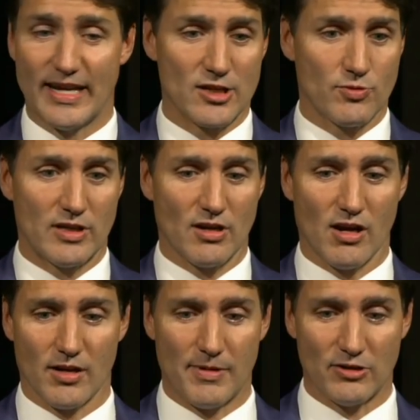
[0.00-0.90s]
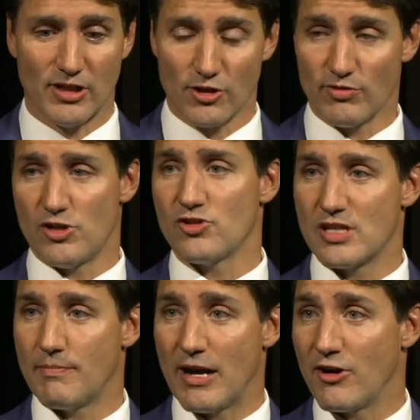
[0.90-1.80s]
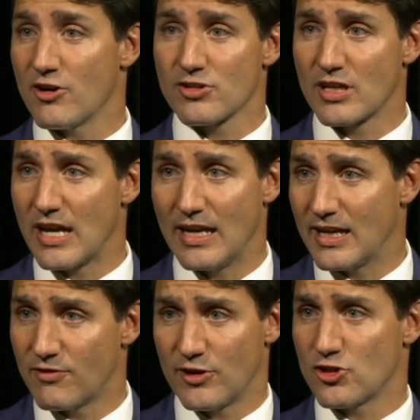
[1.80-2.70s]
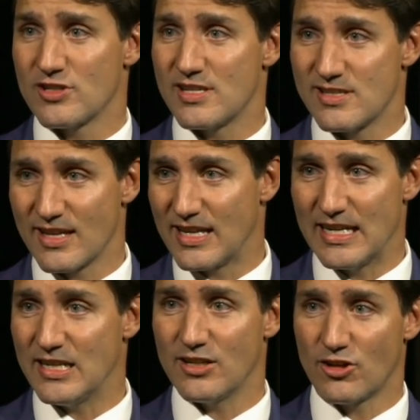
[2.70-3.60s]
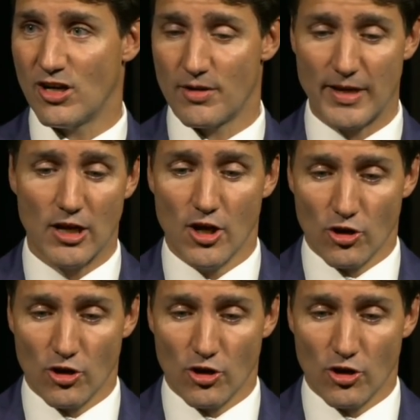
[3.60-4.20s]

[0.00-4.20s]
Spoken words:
as we talk about reducing barriers and gaining efficiencies in the Canadian economy,